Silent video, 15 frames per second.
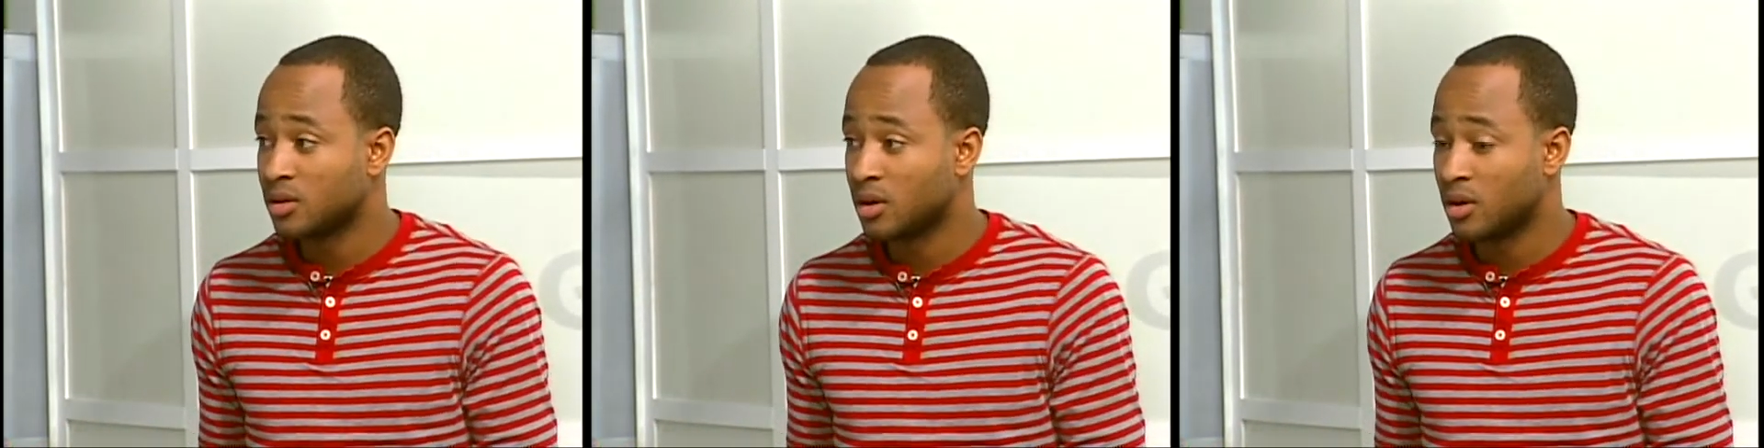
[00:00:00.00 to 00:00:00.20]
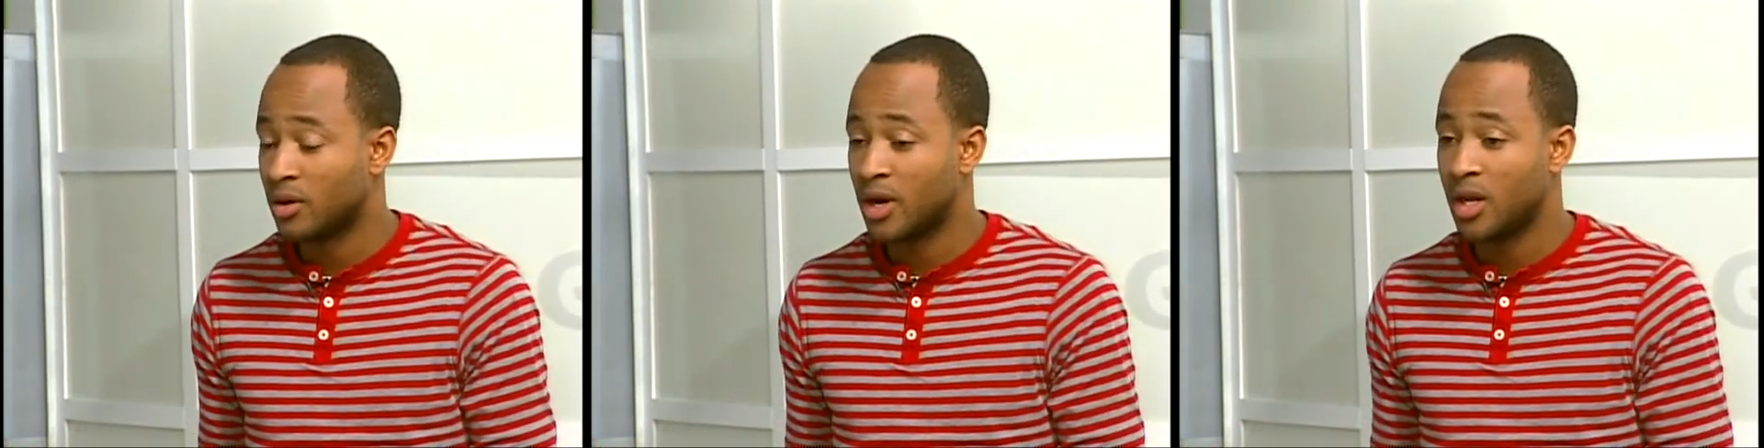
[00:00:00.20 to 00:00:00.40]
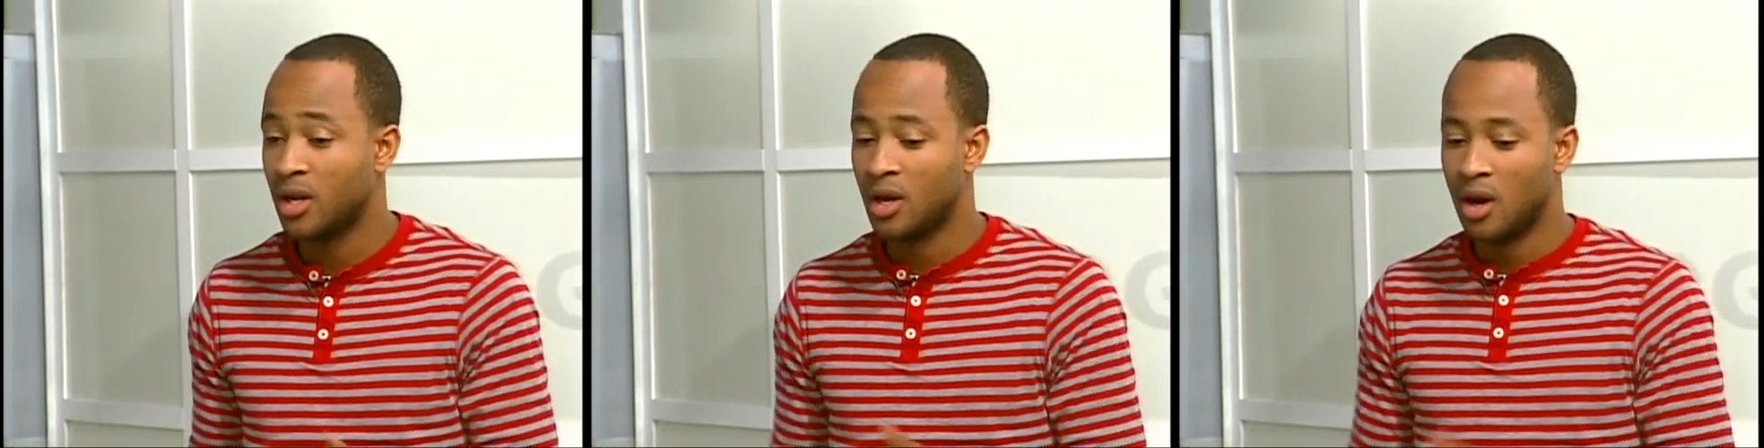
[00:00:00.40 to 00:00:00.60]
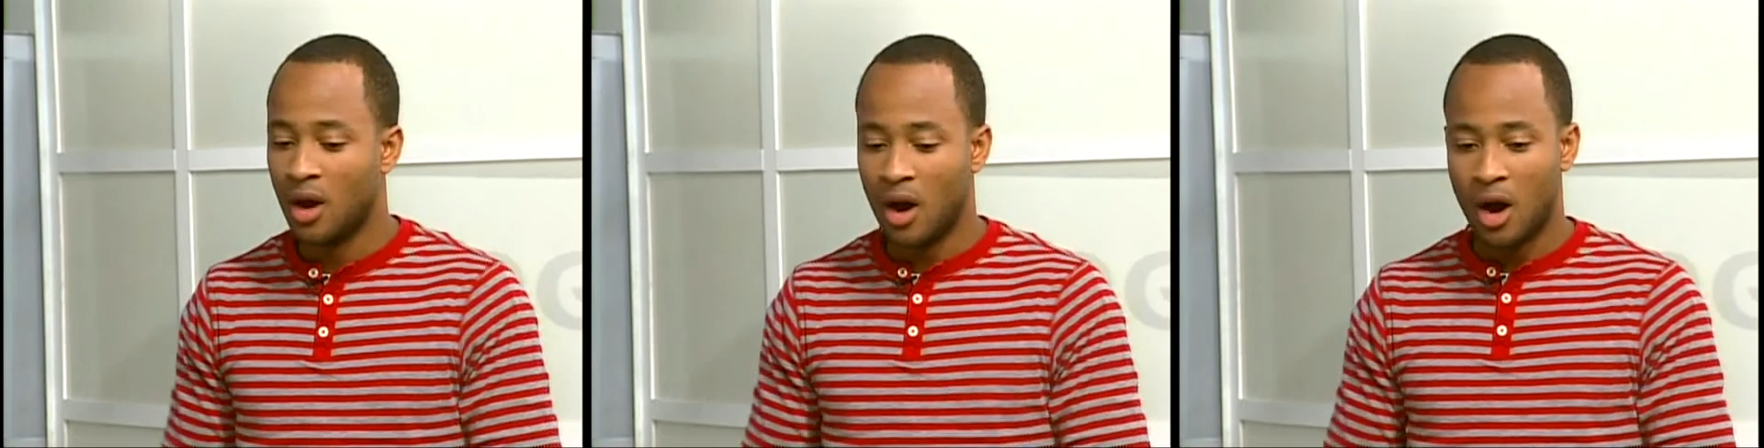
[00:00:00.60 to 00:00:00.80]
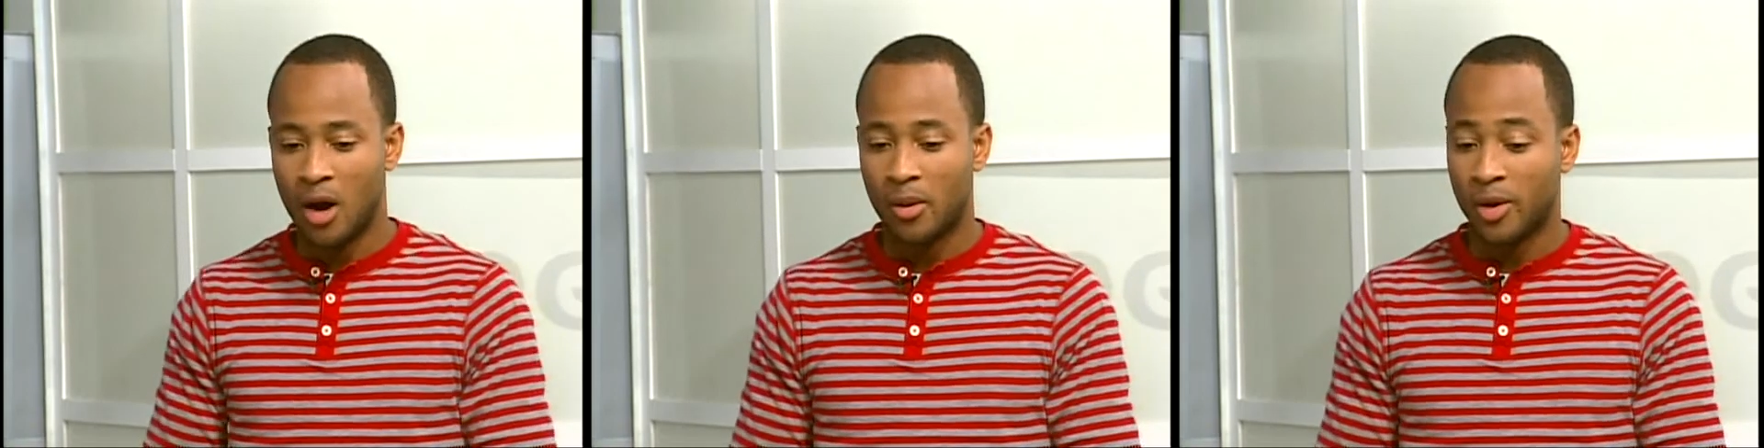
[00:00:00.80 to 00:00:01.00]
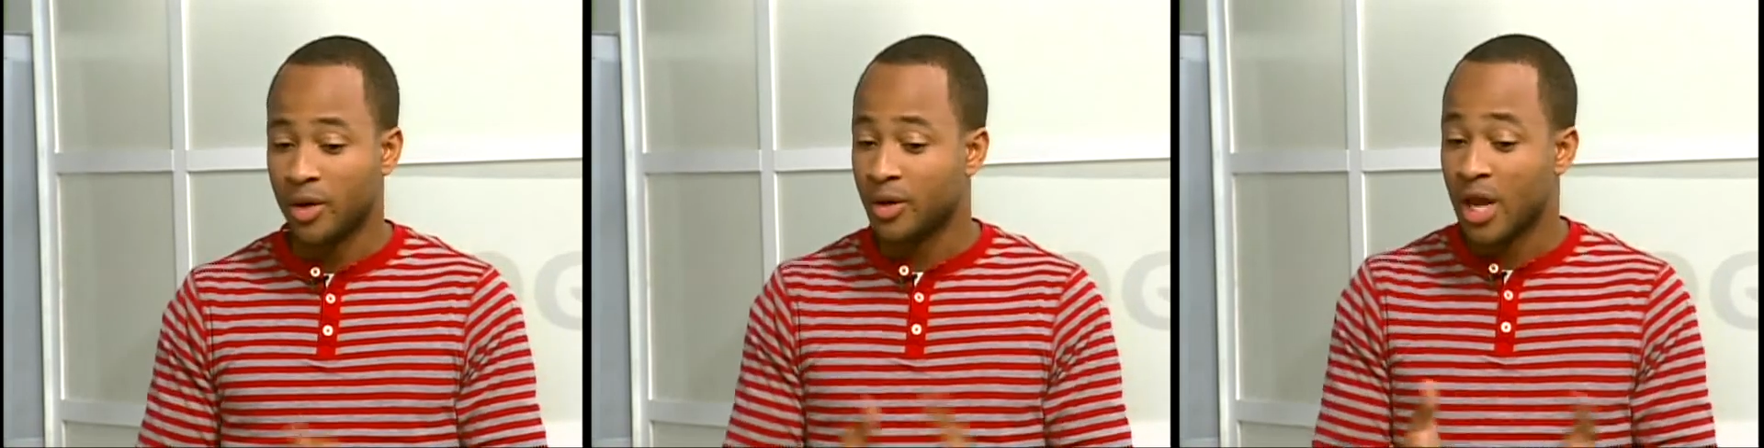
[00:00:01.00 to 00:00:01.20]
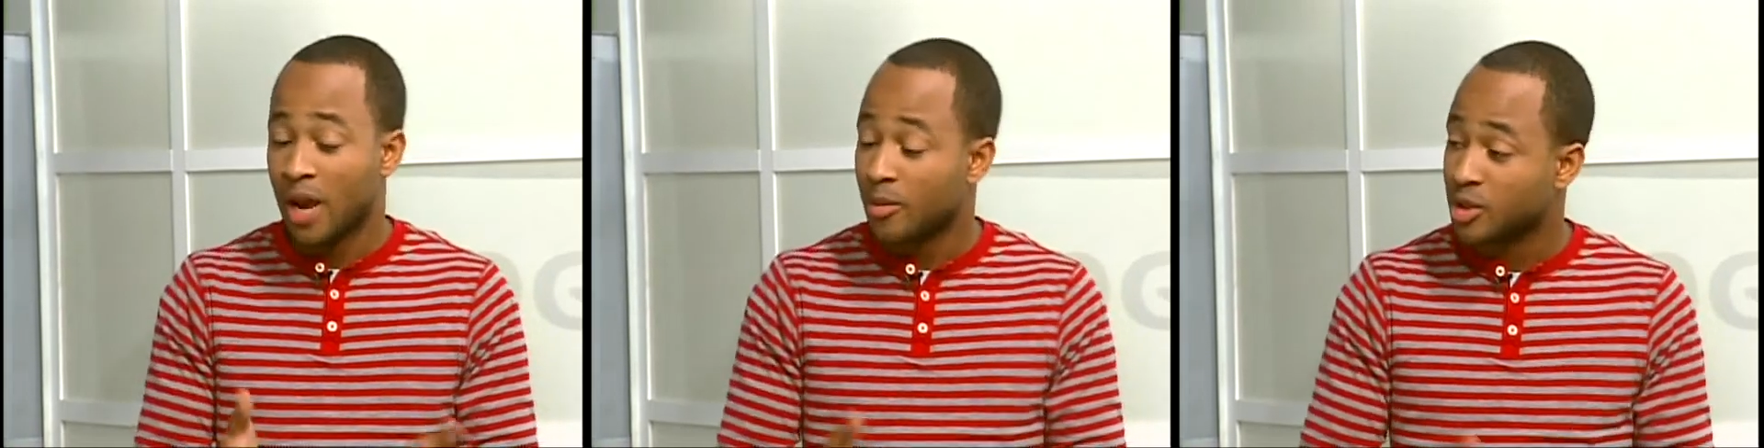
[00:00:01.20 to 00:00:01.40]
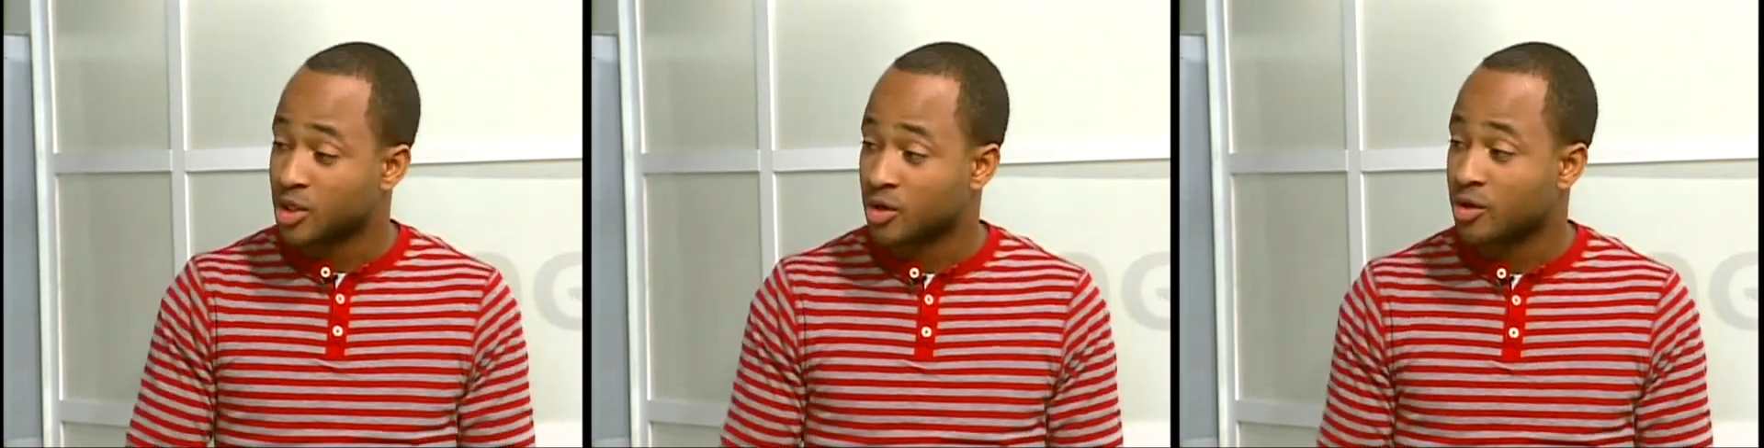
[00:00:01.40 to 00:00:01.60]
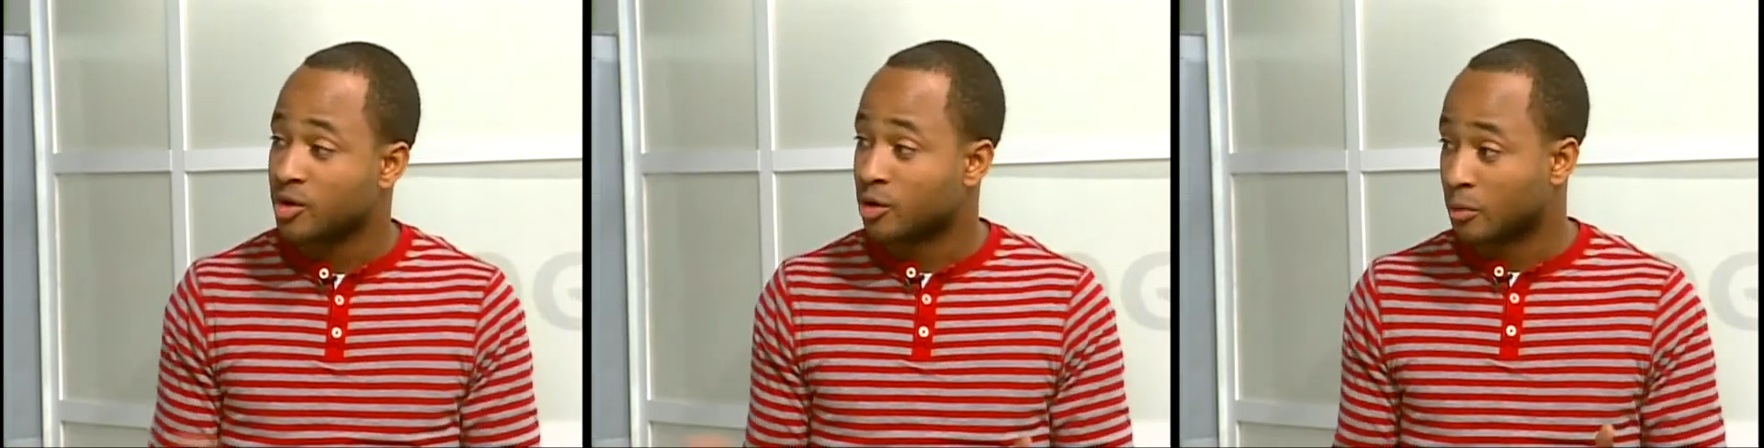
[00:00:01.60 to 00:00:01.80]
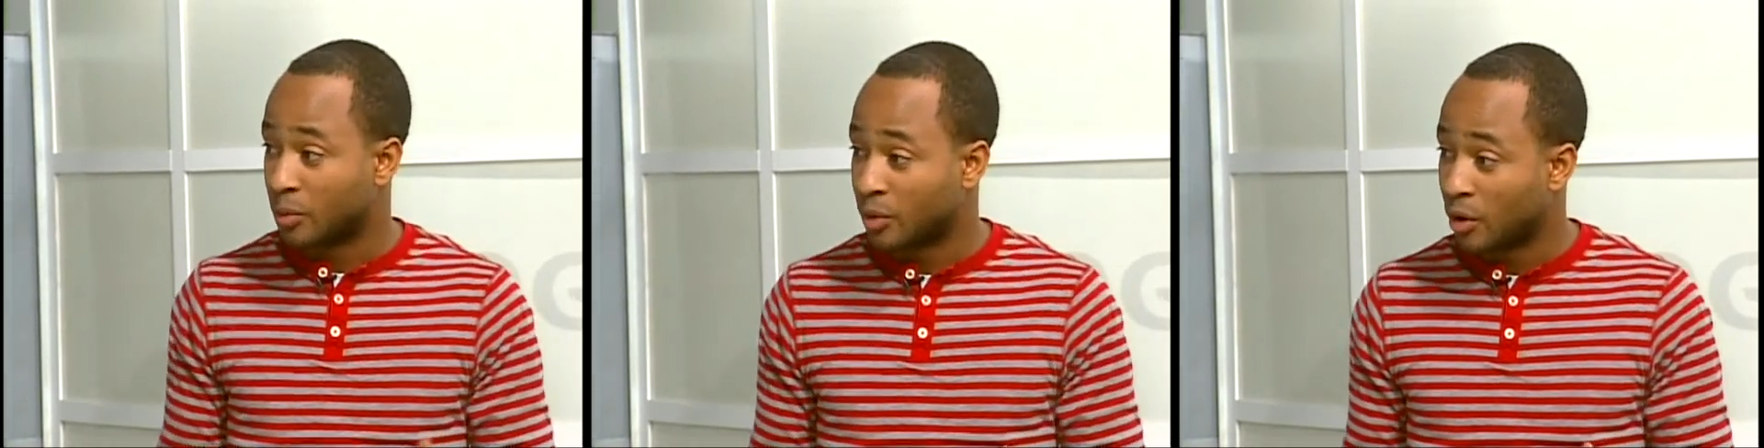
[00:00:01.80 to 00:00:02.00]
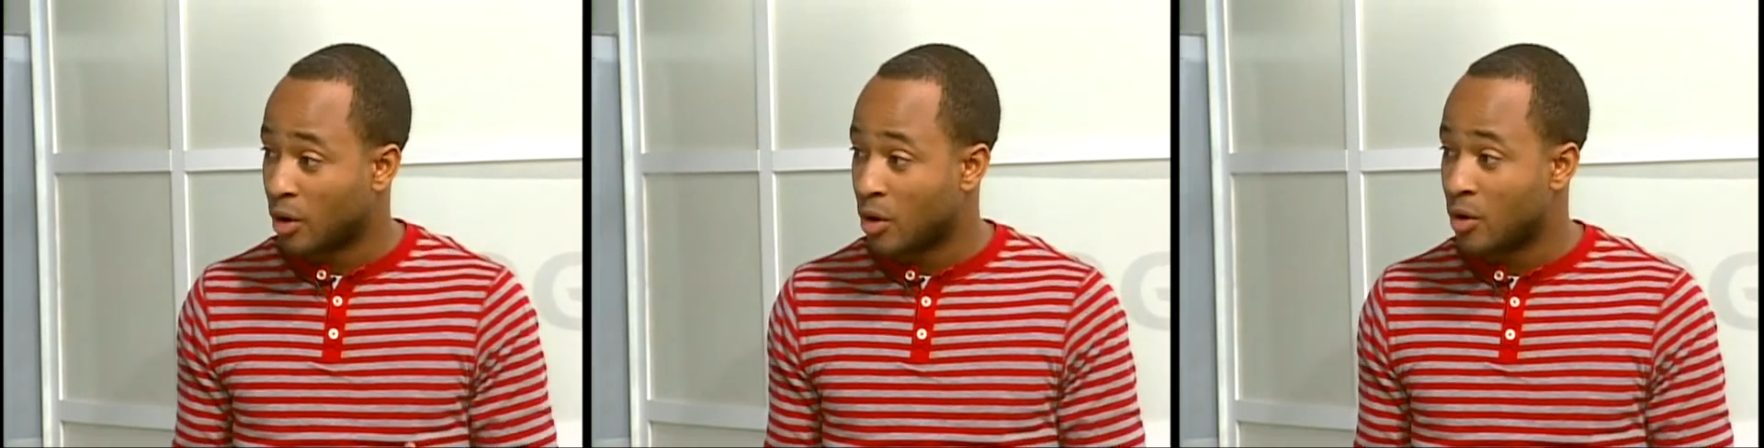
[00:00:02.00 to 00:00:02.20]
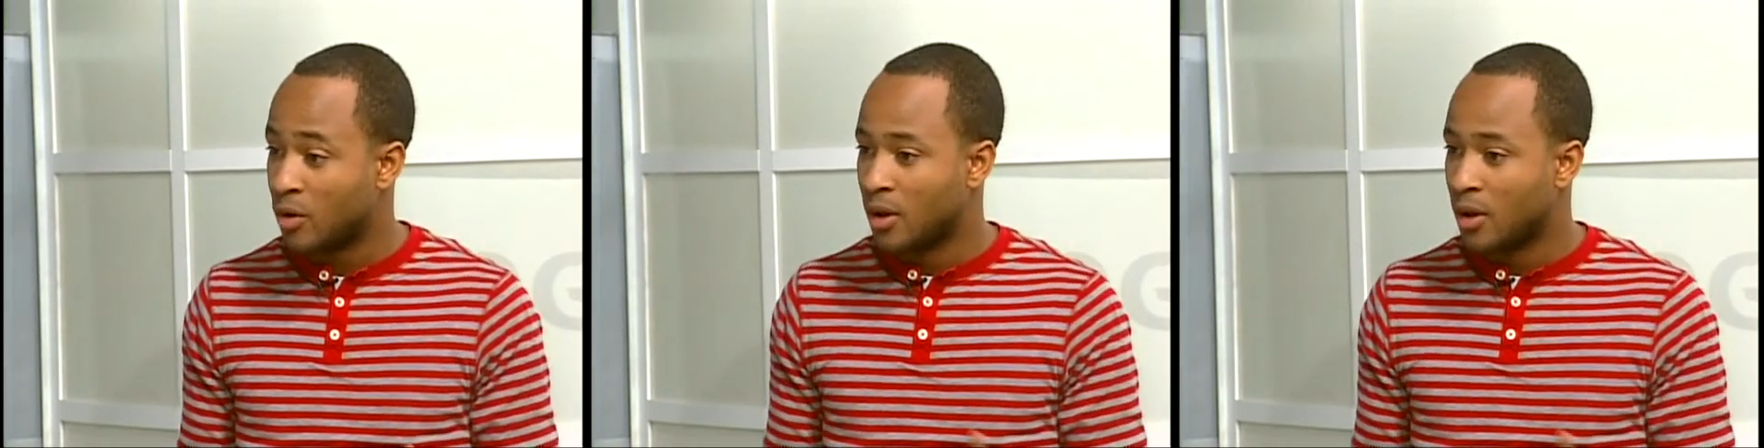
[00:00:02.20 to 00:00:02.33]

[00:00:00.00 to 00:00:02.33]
All right. Are you an amateur? You're a pro.